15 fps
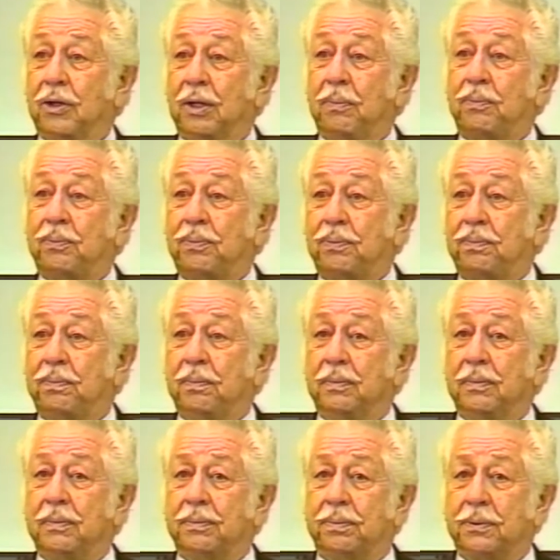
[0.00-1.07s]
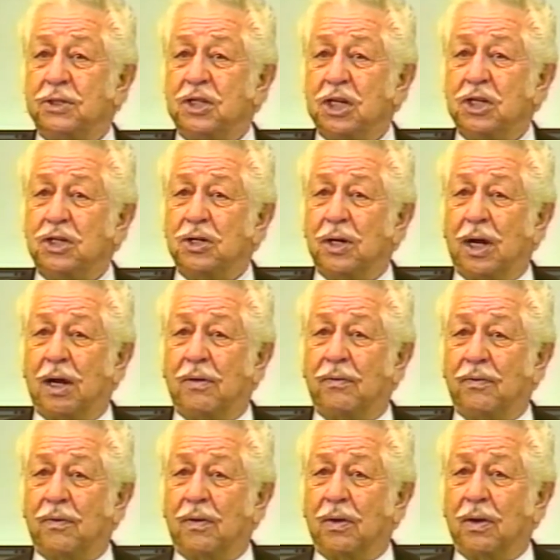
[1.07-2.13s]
the procedure of